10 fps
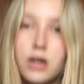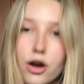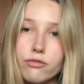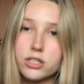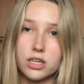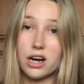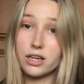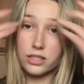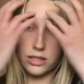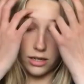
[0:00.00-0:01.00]

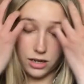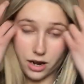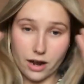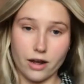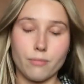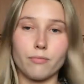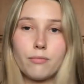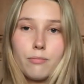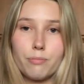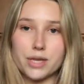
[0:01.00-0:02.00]
oversized. Um,
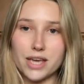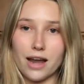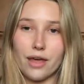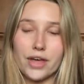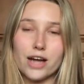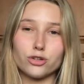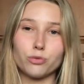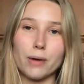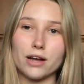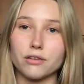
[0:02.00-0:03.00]
but yeah, like the actual
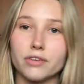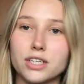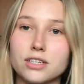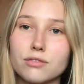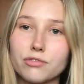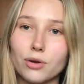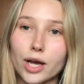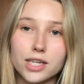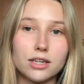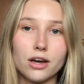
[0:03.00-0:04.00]
back of it doesn't feel
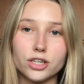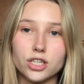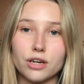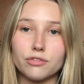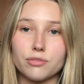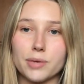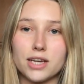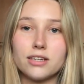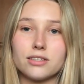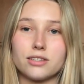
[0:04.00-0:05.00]
like it's large enough for
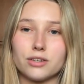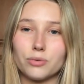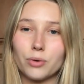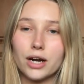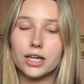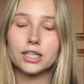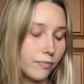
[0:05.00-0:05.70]
me. Don't know why.